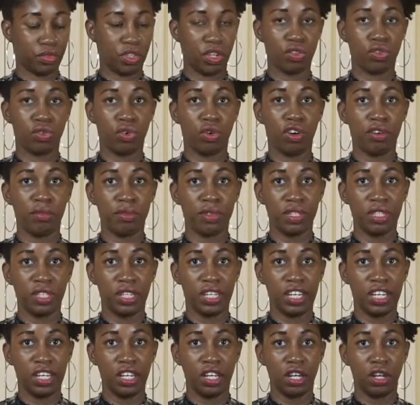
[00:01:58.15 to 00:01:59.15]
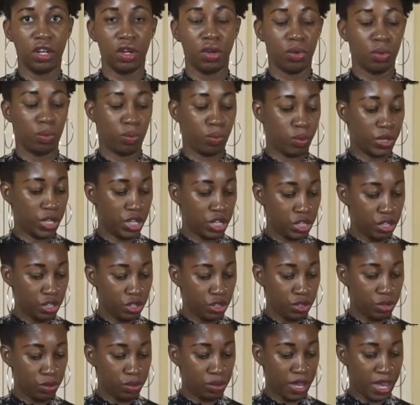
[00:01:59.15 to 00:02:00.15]
normally when
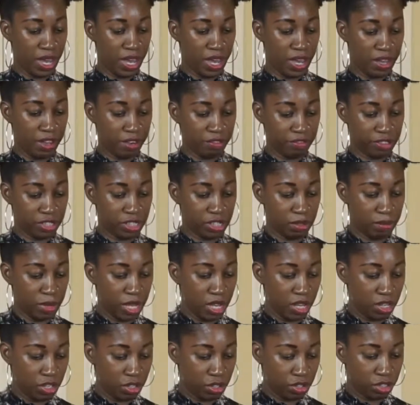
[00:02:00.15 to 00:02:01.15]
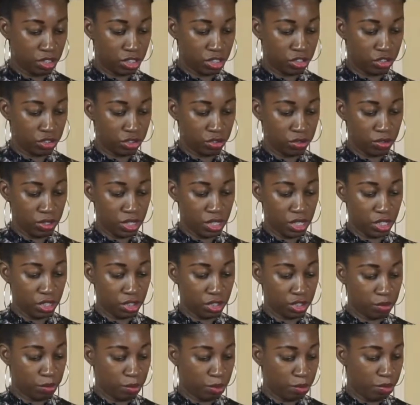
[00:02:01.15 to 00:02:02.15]
you have tomatoes that you need
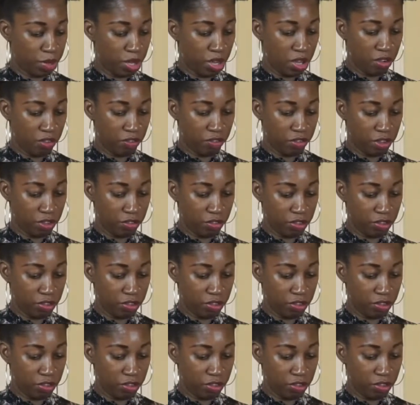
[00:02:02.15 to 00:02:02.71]
to prepare for your